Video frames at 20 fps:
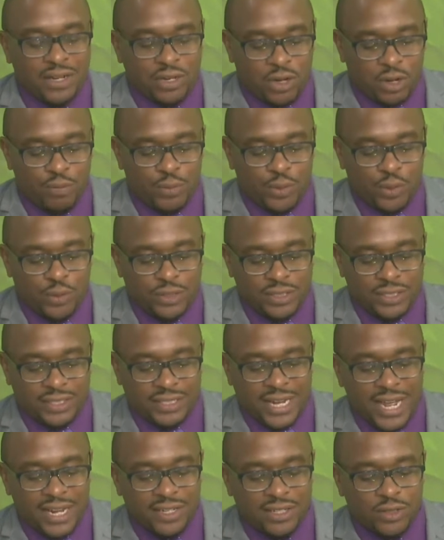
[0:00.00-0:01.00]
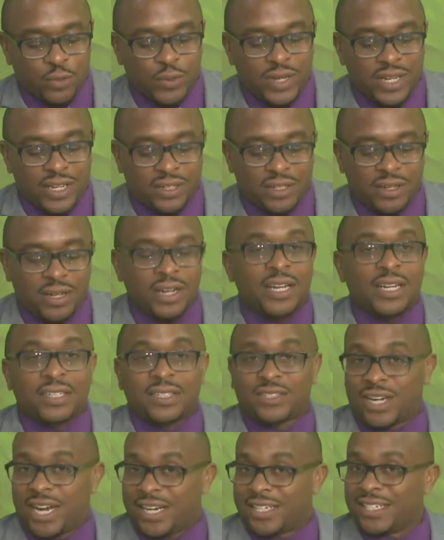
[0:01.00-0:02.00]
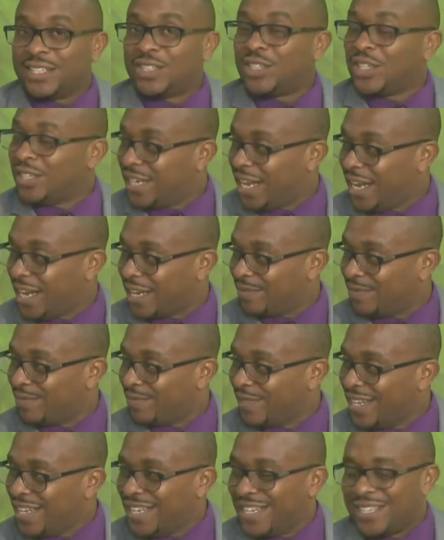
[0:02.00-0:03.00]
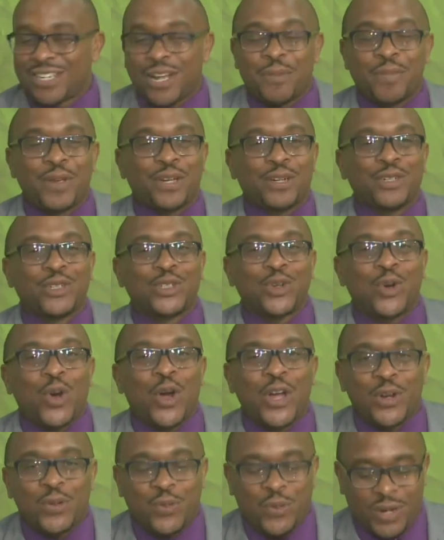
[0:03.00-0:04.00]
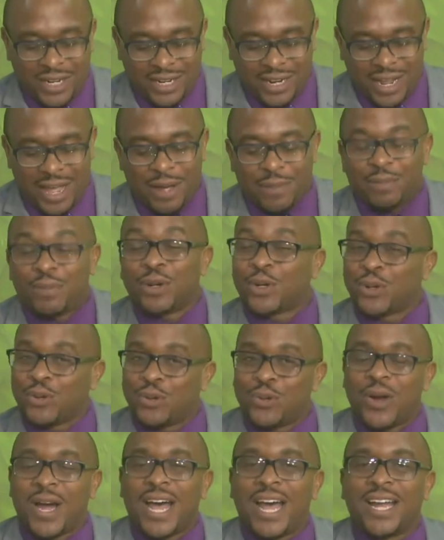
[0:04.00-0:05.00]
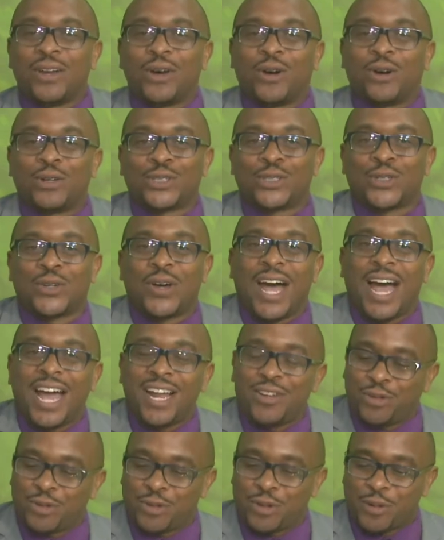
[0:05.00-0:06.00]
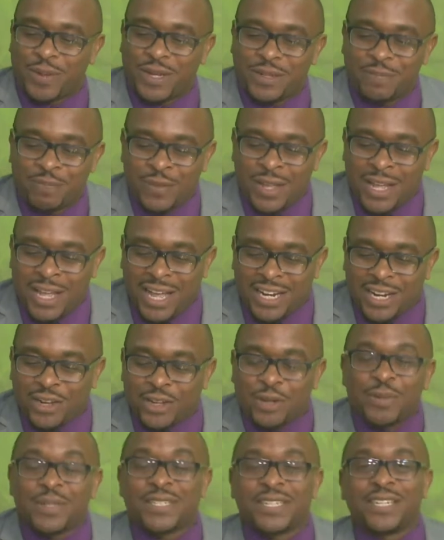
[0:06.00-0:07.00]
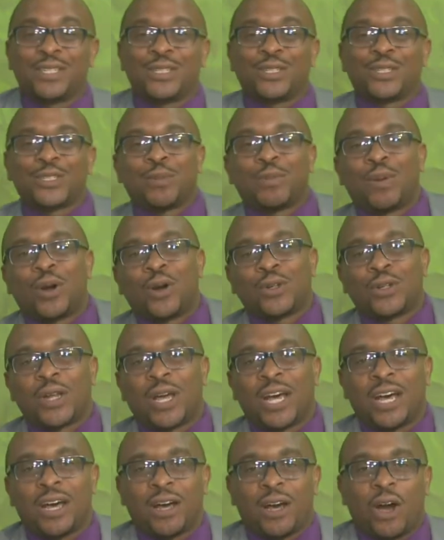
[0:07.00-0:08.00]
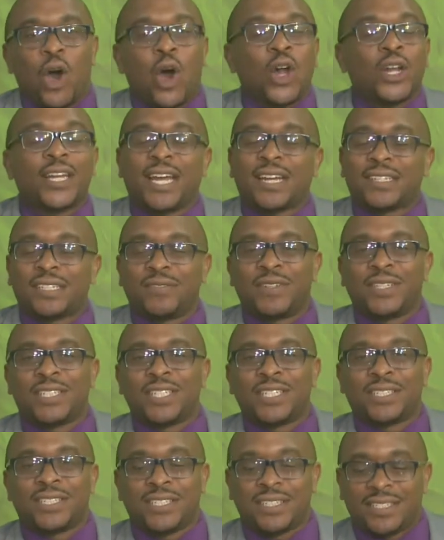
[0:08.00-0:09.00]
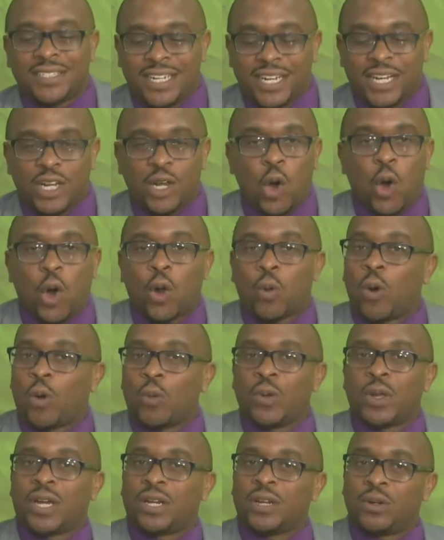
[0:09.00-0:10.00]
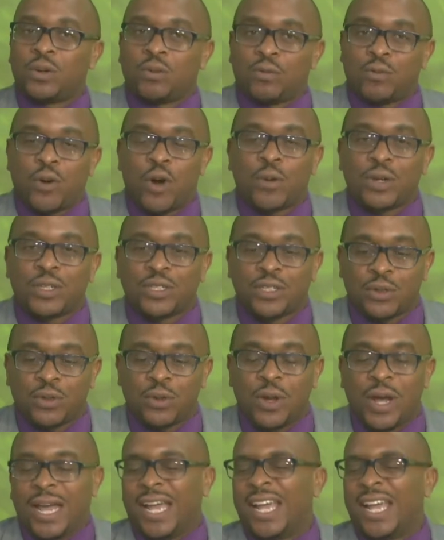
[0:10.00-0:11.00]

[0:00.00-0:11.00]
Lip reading: and Computer Science Week starting today. So I'm here joined with Makŭ and also Andrew Doumith, and they're going to be telling us about all the activities today, all what we got to look forward to,